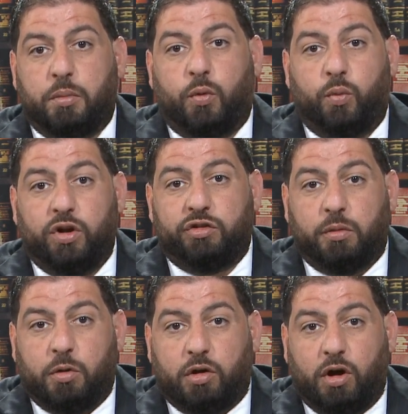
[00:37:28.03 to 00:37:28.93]
But
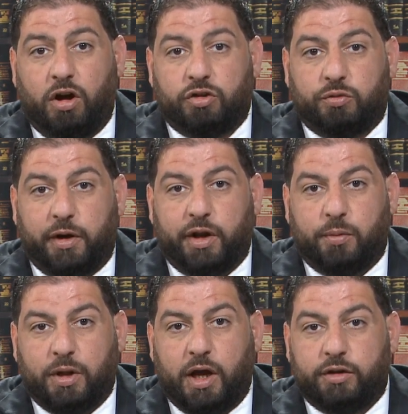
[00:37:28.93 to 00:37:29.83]
reasonable cause might
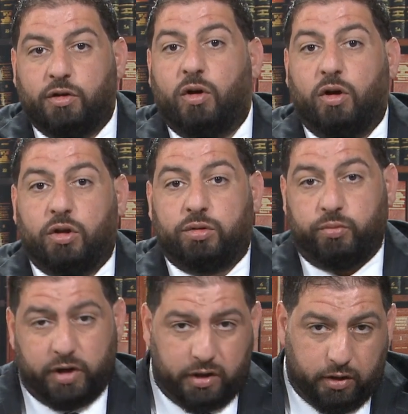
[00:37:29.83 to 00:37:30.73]
apply to all
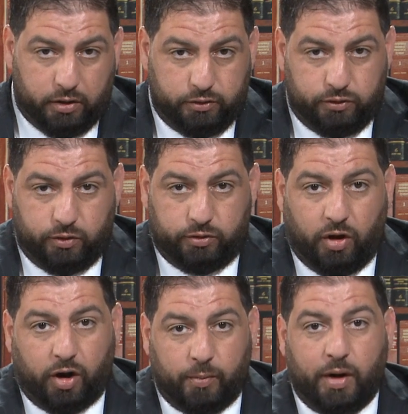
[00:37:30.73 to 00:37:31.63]
3 years. So you
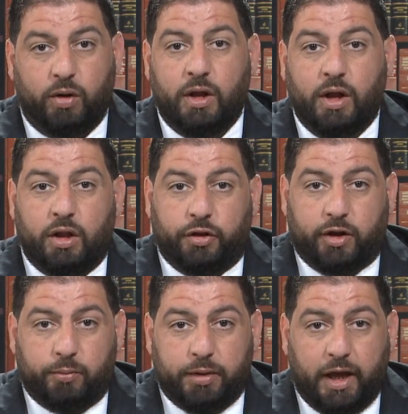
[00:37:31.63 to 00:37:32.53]
talk about the
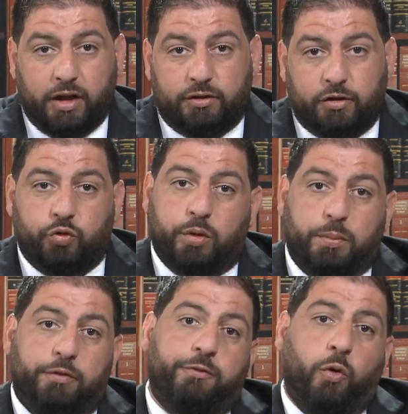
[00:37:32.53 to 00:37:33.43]
compliance history
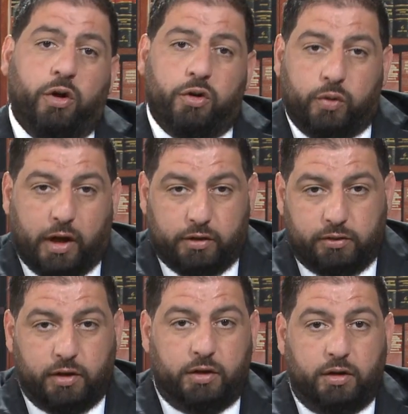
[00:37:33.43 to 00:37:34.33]
before you got
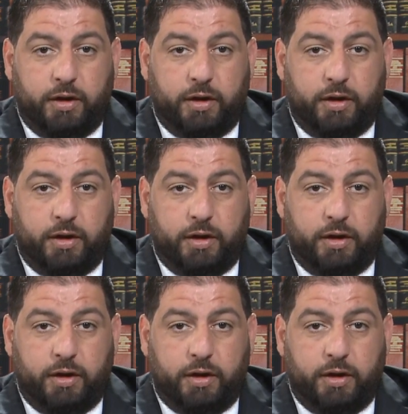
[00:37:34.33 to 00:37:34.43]
sick.